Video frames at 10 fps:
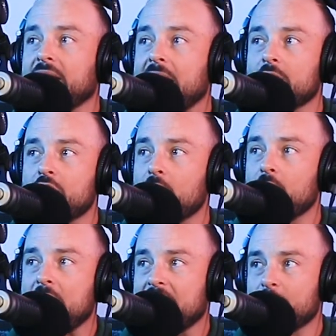I don't
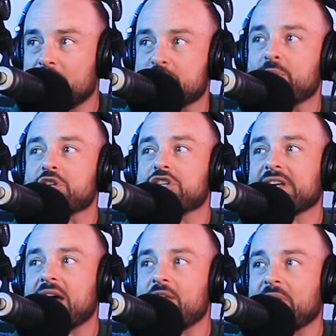know how to put a spreadsheet
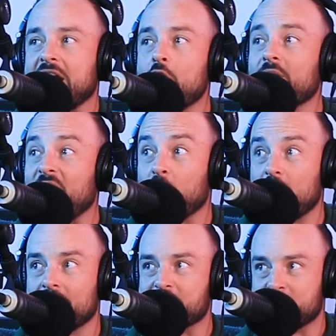together, but I know what I
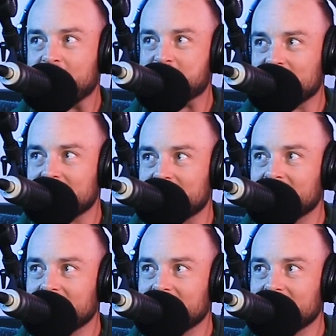want on the spreadsheet.